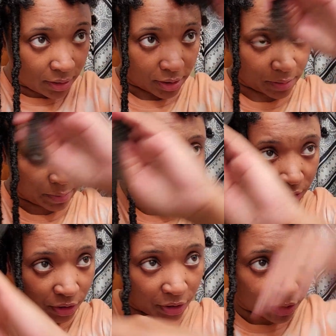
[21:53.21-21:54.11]
Just make
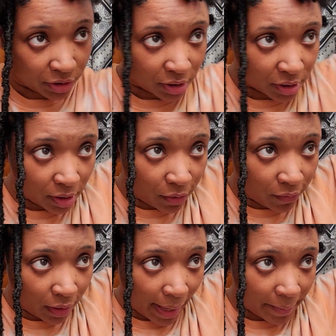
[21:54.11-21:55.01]
sure you're just
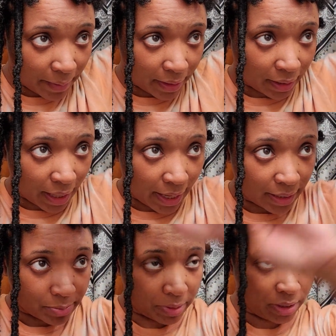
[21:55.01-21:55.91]
overlapping the
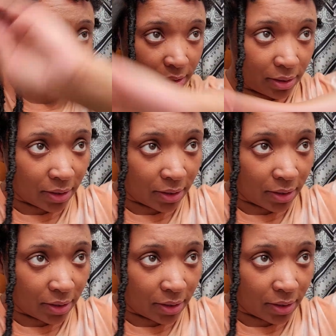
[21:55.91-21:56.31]
last piece so